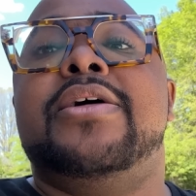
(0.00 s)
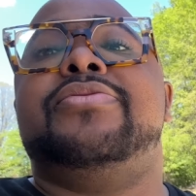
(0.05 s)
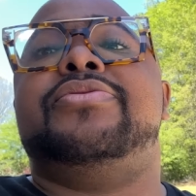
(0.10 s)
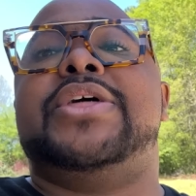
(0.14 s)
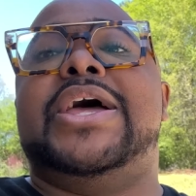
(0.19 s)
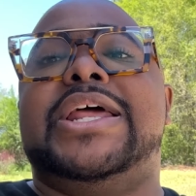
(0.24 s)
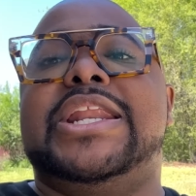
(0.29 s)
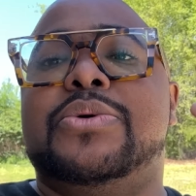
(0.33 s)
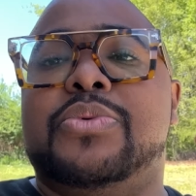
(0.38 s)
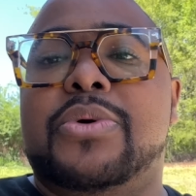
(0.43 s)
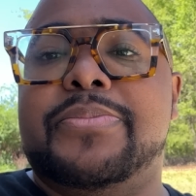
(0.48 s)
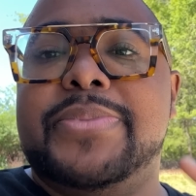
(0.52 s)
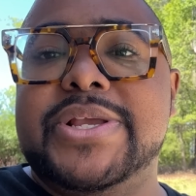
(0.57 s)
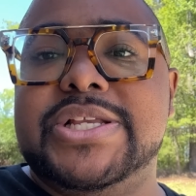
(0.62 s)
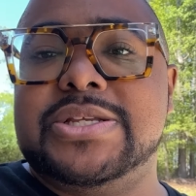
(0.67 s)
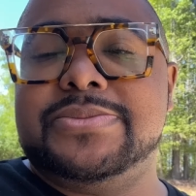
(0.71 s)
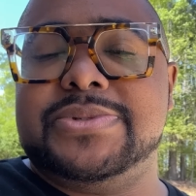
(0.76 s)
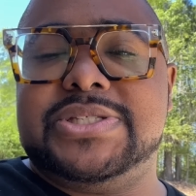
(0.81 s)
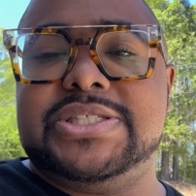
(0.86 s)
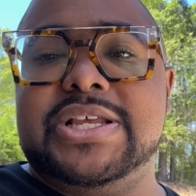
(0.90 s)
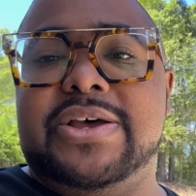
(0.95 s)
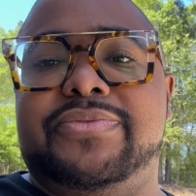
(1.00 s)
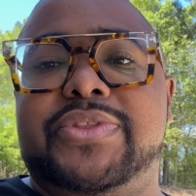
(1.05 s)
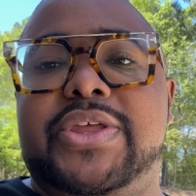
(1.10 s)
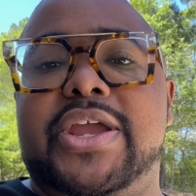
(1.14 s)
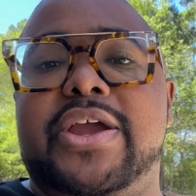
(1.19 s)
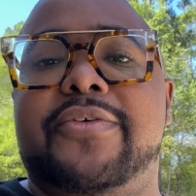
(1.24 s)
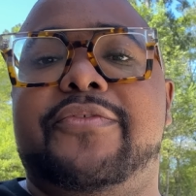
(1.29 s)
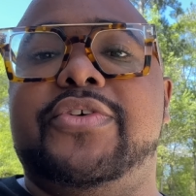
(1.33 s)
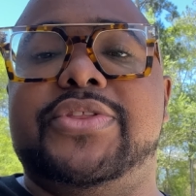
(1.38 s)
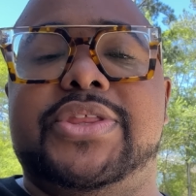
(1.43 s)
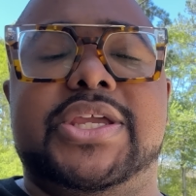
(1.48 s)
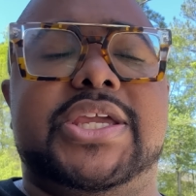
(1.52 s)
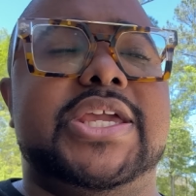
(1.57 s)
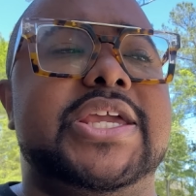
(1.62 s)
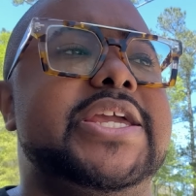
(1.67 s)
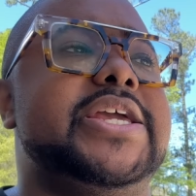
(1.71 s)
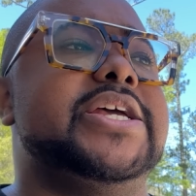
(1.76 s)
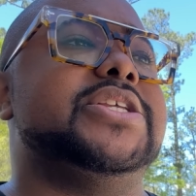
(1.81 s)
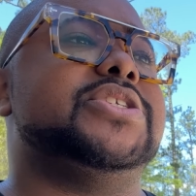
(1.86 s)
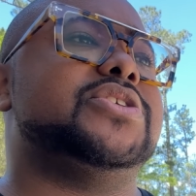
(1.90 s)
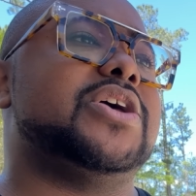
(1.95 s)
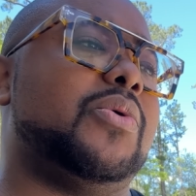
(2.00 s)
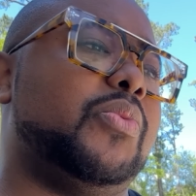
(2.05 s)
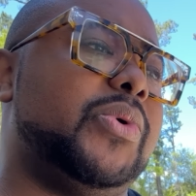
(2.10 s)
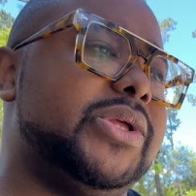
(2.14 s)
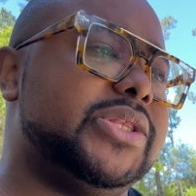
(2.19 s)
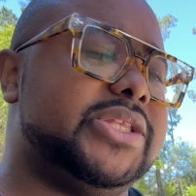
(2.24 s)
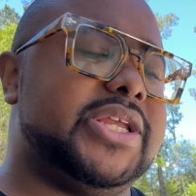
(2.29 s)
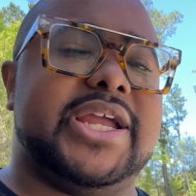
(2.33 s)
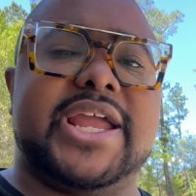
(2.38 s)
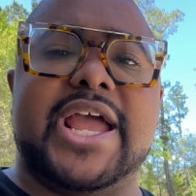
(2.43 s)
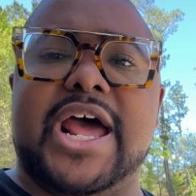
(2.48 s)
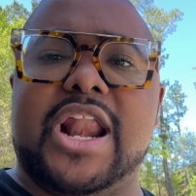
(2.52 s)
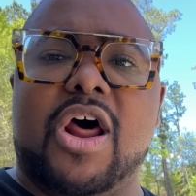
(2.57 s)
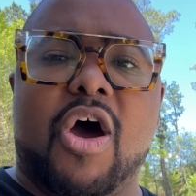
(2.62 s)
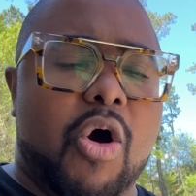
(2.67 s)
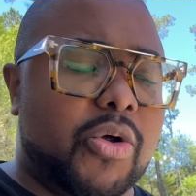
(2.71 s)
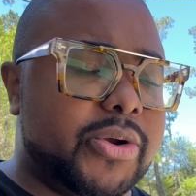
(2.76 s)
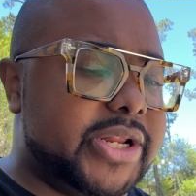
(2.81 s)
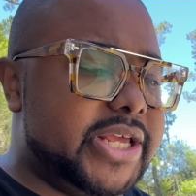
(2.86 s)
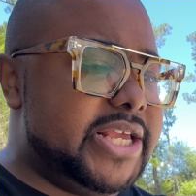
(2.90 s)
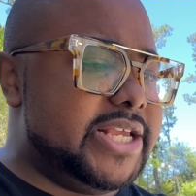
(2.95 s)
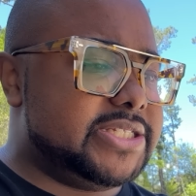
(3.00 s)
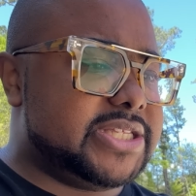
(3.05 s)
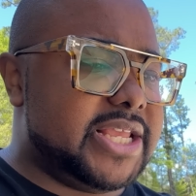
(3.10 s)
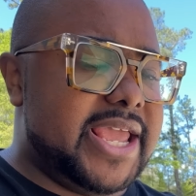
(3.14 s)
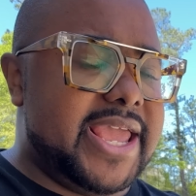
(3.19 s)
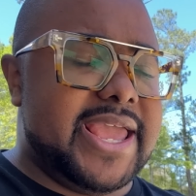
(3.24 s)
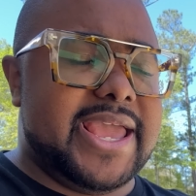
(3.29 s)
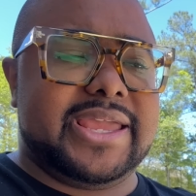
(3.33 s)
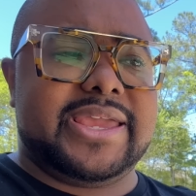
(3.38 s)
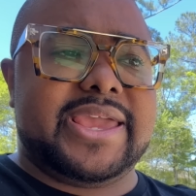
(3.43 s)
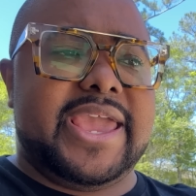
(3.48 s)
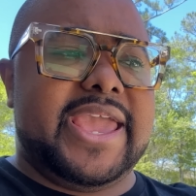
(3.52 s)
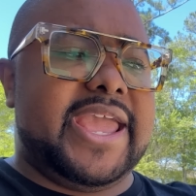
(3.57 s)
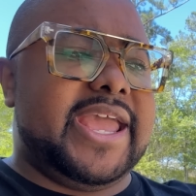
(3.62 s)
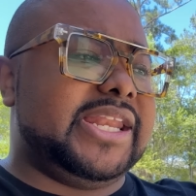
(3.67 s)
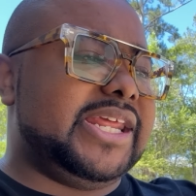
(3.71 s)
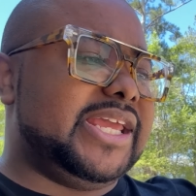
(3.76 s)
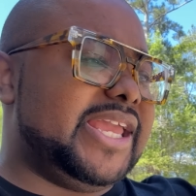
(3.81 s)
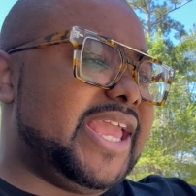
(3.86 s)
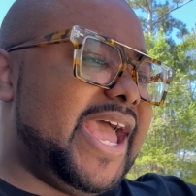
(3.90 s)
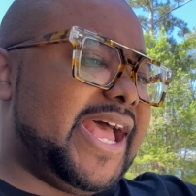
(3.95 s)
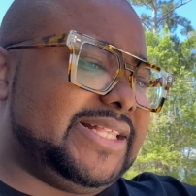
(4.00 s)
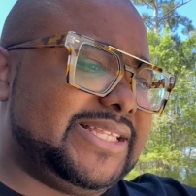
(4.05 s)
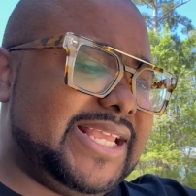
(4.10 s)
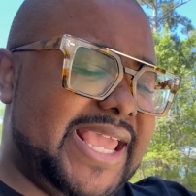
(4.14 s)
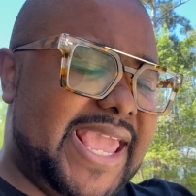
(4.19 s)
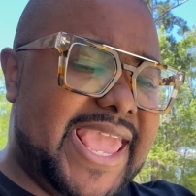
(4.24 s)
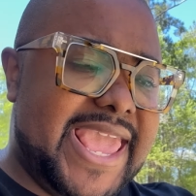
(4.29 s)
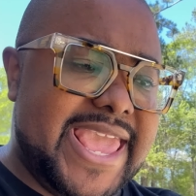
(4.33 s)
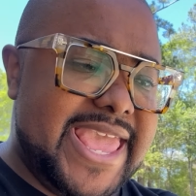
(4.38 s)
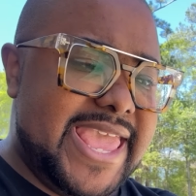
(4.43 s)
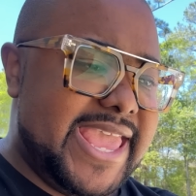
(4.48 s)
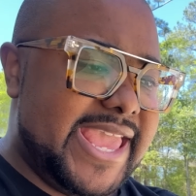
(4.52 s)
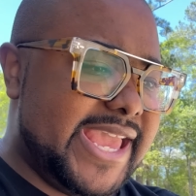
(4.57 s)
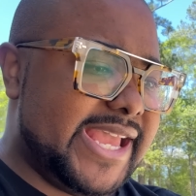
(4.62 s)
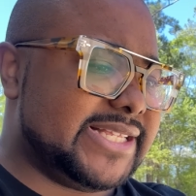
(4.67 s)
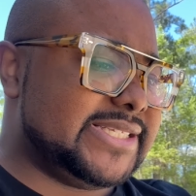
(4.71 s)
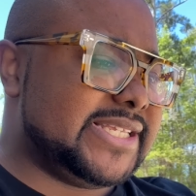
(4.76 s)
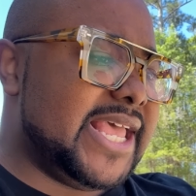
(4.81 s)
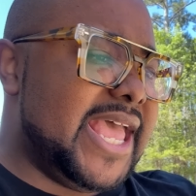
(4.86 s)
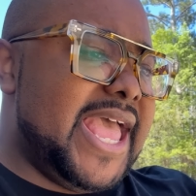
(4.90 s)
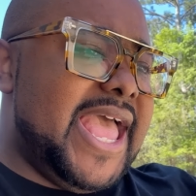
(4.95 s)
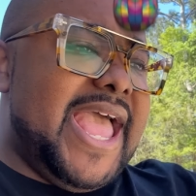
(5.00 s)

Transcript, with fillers: that it would be some stuff there for the kids. So I went there, got all the Easter egg candy, got the eggs,